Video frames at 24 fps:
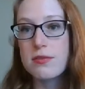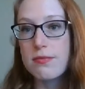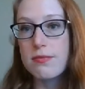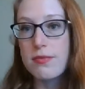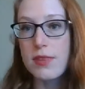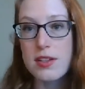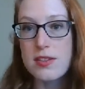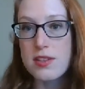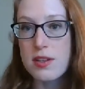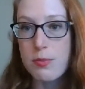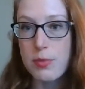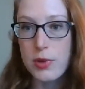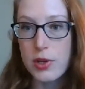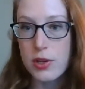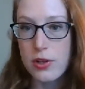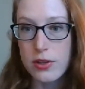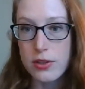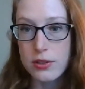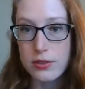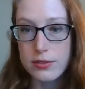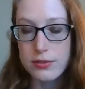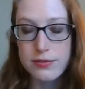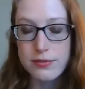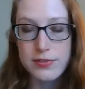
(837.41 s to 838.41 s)
a
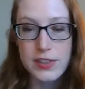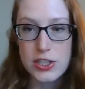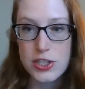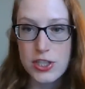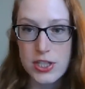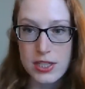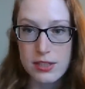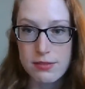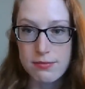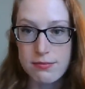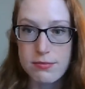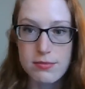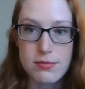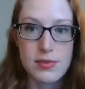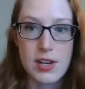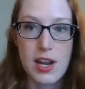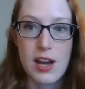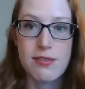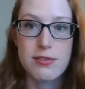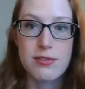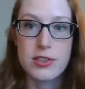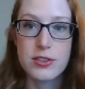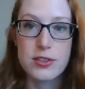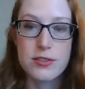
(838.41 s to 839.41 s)
typical fiction
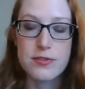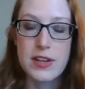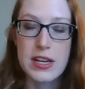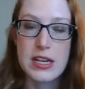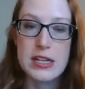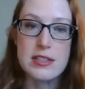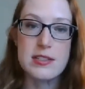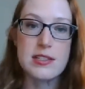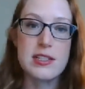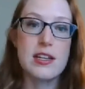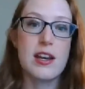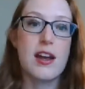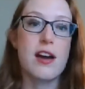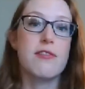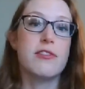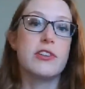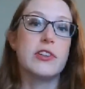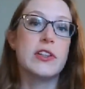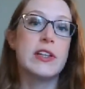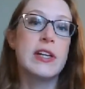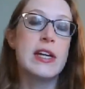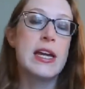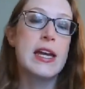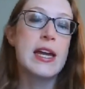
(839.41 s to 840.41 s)
novel or fantasy novel.